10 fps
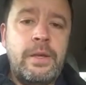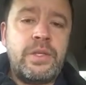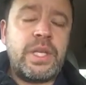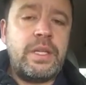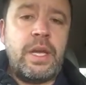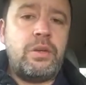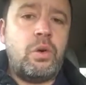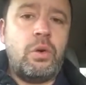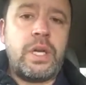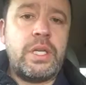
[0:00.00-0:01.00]
say that
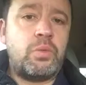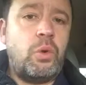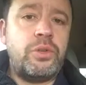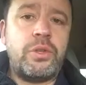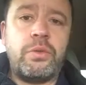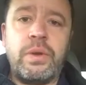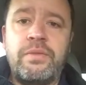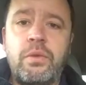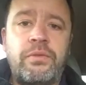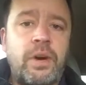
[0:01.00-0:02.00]
dog is 1, 2, 3,
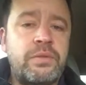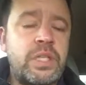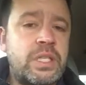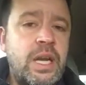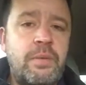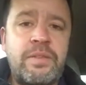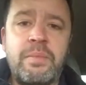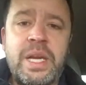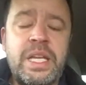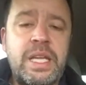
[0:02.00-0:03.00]
4, 5, 6,
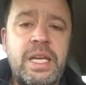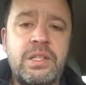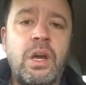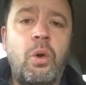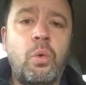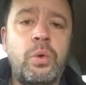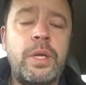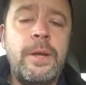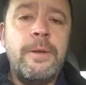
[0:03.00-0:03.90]
however many years old,